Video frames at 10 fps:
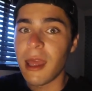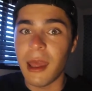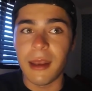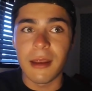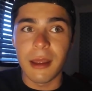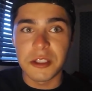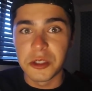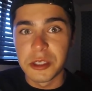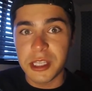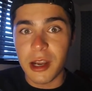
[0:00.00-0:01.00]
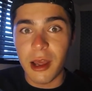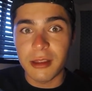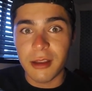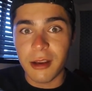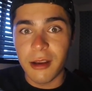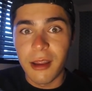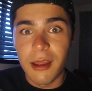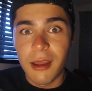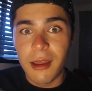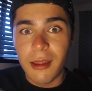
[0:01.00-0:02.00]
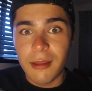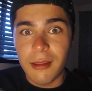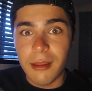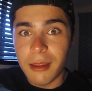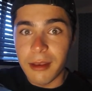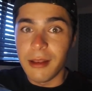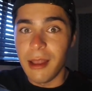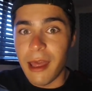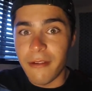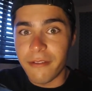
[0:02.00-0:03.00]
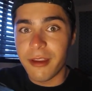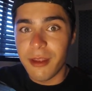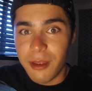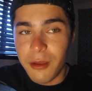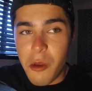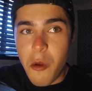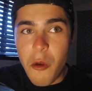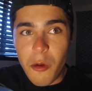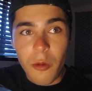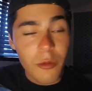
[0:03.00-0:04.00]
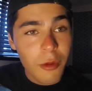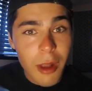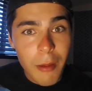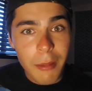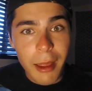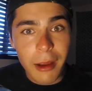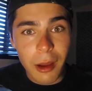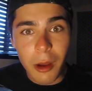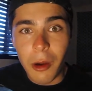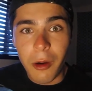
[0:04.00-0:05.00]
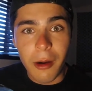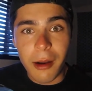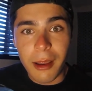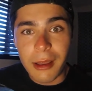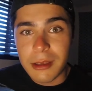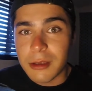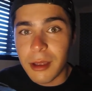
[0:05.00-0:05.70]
And as soon as I got there, it left. And I'm like, oh, all right.